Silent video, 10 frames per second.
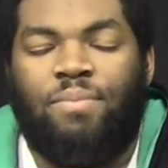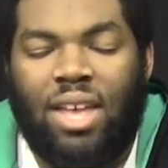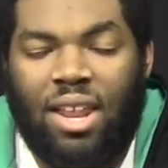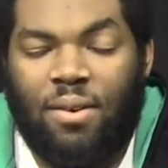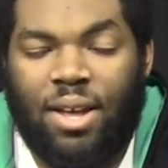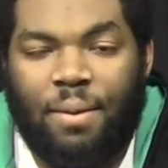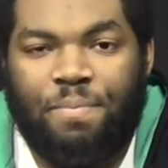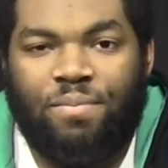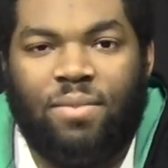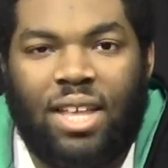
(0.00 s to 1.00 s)
Anyway,
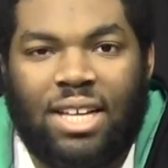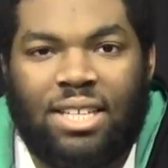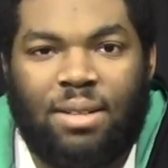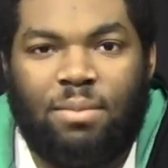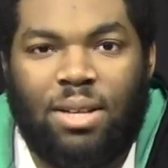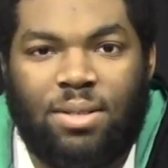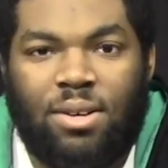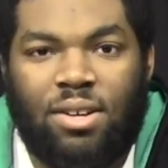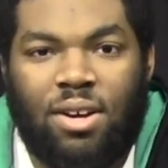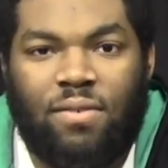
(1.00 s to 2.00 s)
like I said, my name is
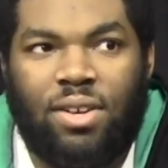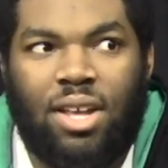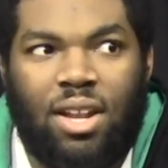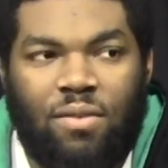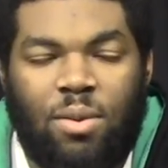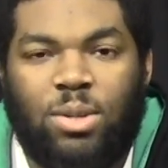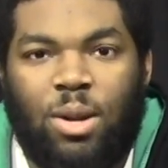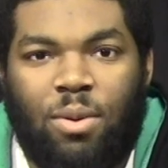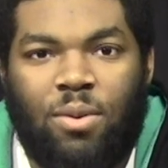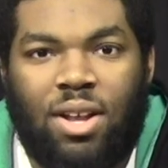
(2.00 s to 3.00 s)
Lacon Crawford, and if you're
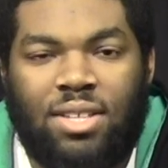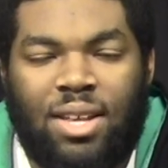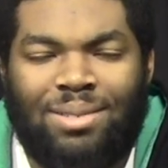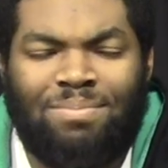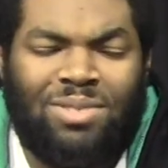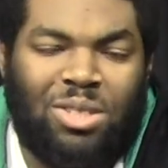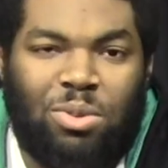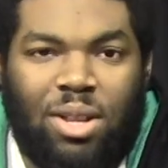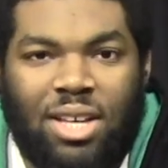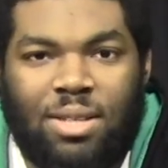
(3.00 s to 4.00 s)
upset about what I said, it's
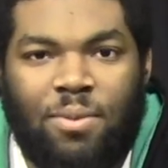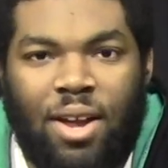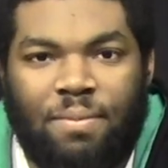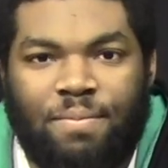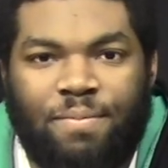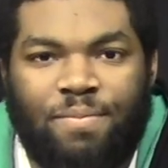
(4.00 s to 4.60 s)
probably because I'm right.